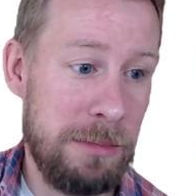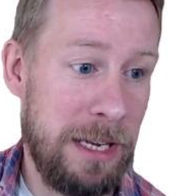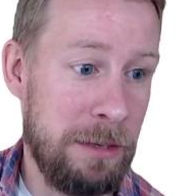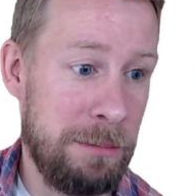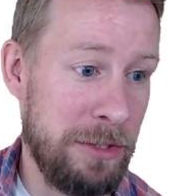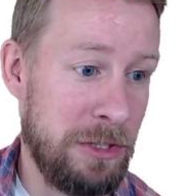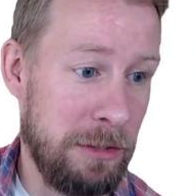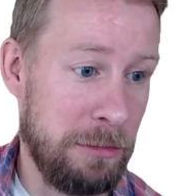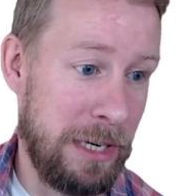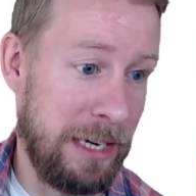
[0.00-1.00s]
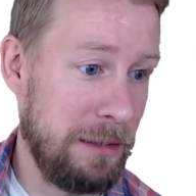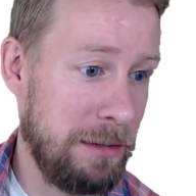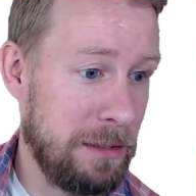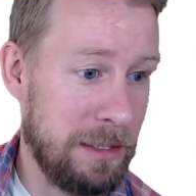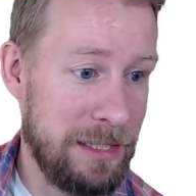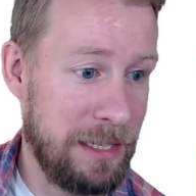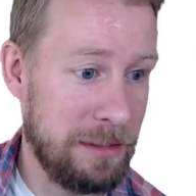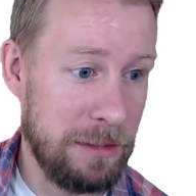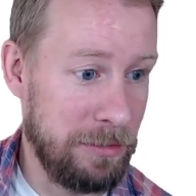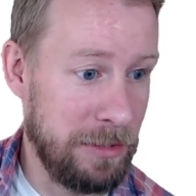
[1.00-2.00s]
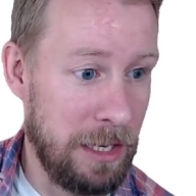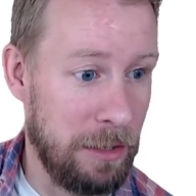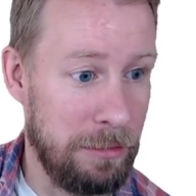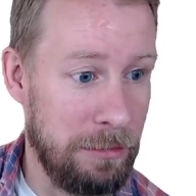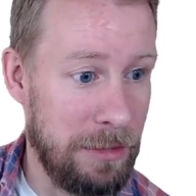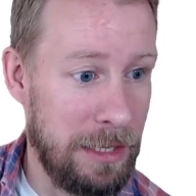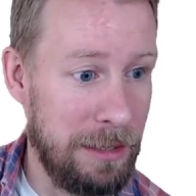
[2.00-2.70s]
in a Blood Shield Ring, because that's sort of a known